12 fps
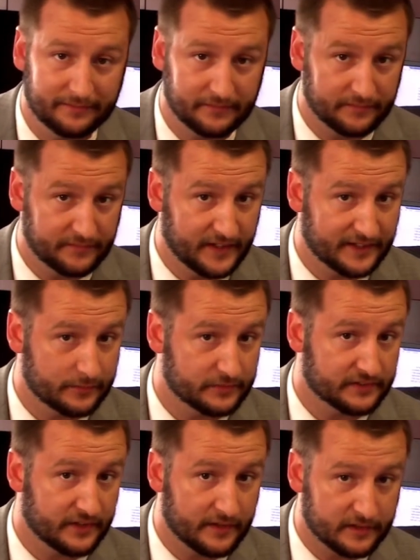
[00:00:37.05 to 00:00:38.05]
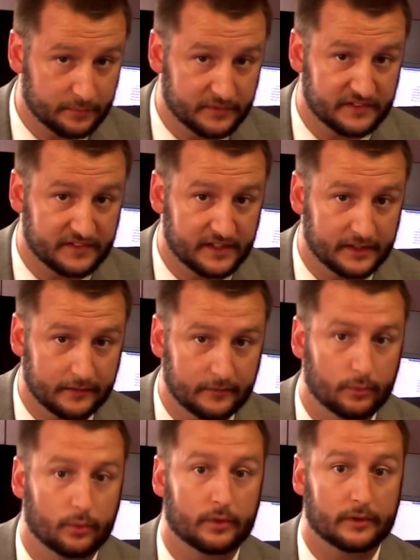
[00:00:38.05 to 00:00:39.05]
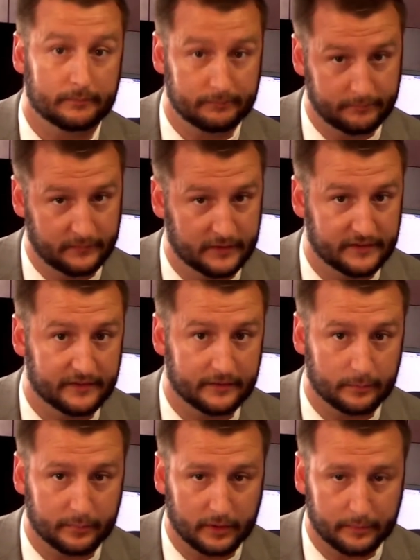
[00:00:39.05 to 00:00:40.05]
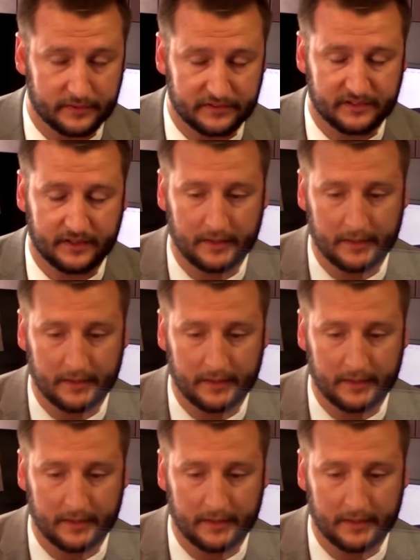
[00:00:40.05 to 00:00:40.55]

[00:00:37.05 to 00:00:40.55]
in fact, it was an honest mistake or you did it on purpose.